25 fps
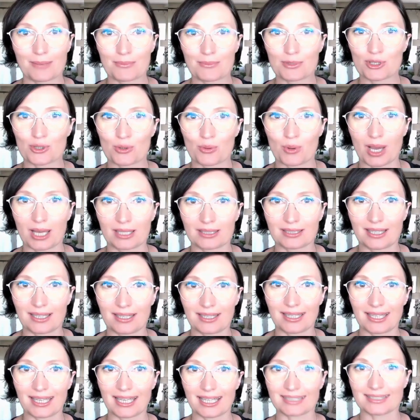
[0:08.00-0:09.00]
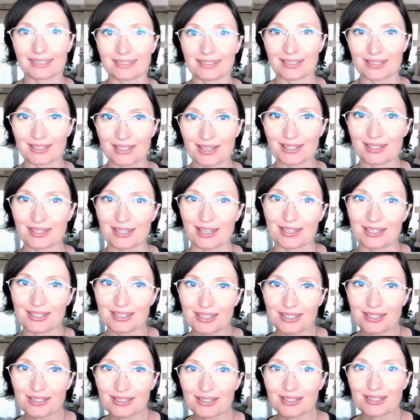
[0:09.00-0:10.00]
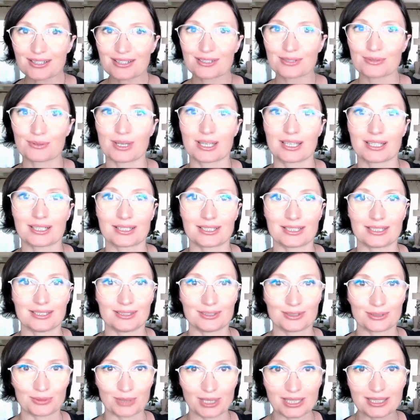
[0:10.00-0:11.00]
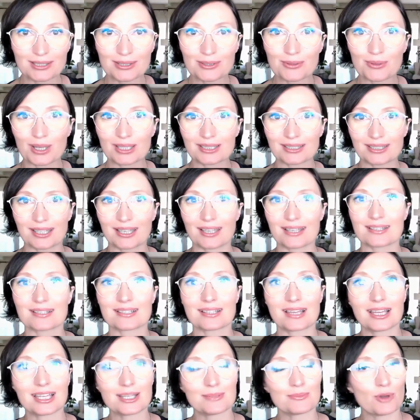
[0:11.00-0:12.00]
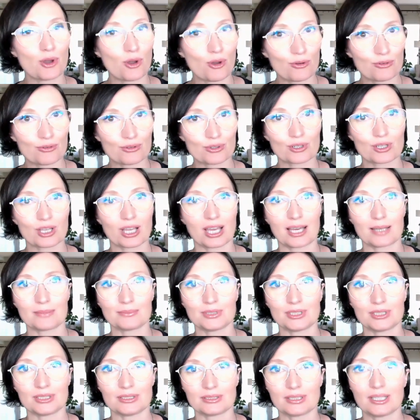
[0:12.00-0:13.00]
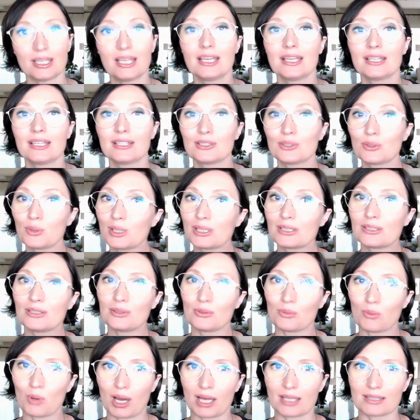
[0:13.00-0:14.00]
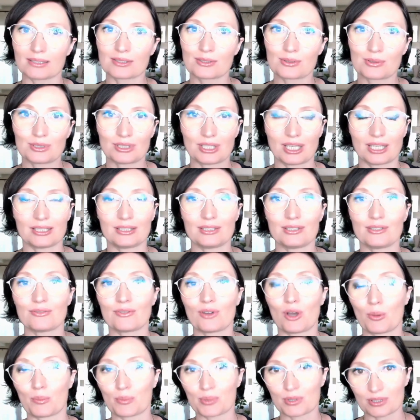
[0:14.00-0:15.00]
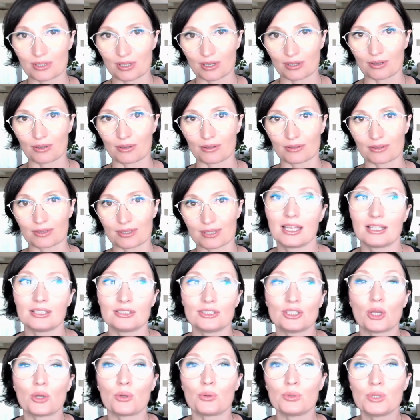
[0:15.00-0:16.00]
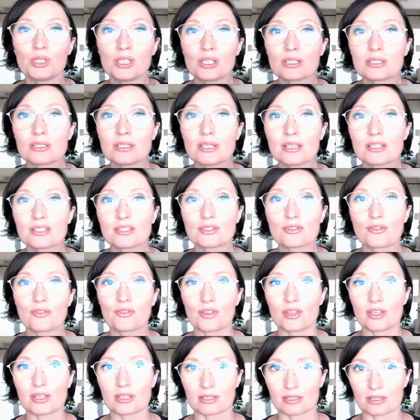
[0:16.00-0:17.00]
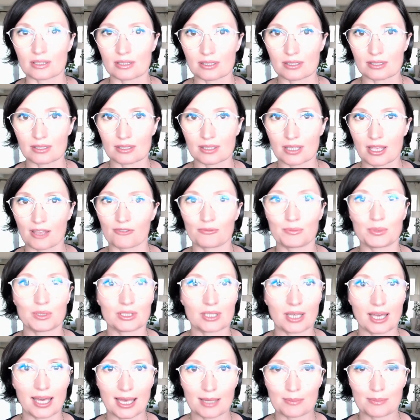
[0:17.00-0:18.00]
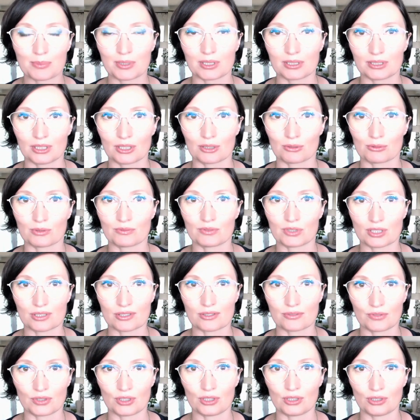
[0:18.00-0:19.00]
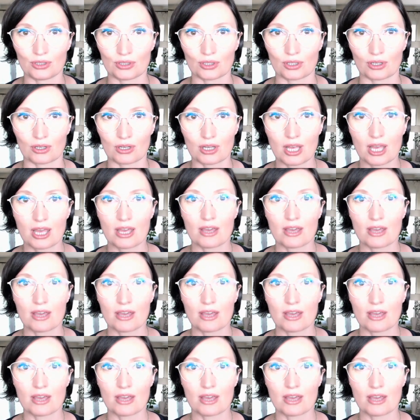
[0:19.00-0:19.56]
I'm Joanna, and this is the series where in 21 days I am overcoming 21 creative obstacles. The weirdest things have been happening with this video.